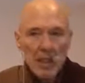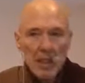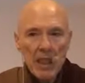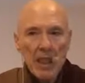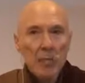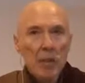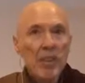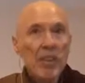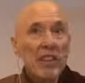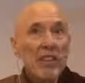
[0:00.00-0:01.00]
I remember
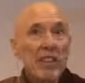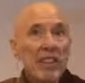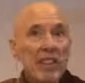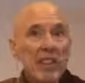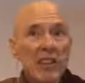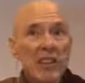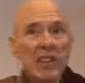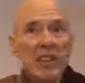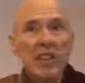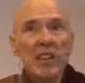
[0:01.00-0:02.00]
there's a
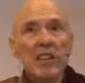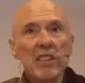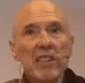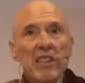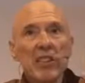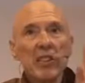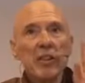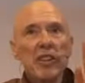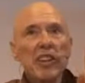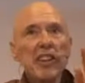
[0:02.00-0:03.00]

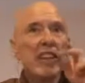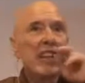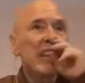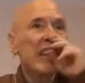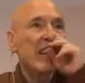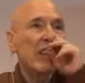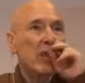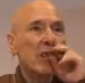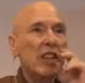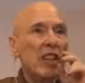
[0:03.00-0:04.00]
sutta in the
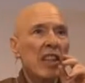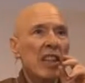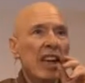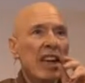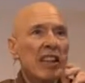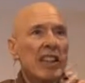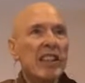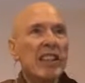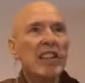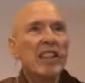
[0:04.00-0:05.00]
Anguttara Nikaya
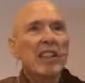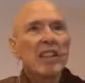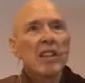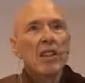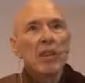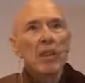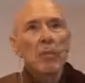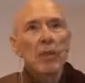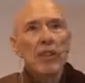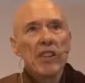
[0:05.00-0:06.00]

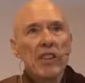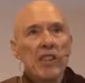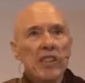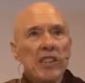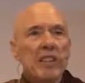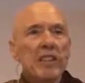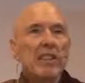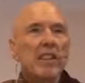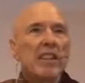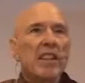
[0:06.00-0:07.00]
where there is
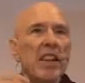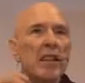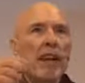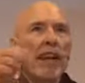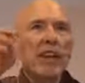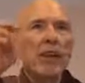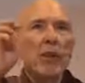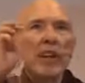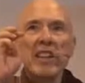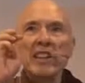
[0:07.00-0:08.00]
a young man who
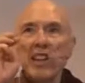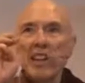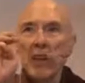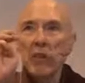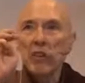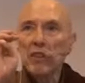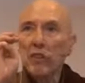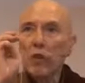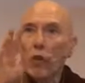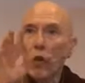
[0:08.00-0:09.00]
has, I think it was
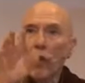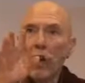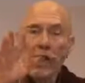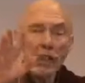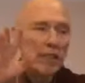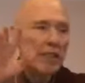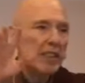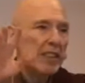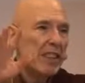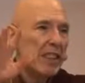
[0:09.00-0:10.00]
4
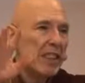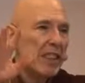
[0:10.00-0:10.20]
wives.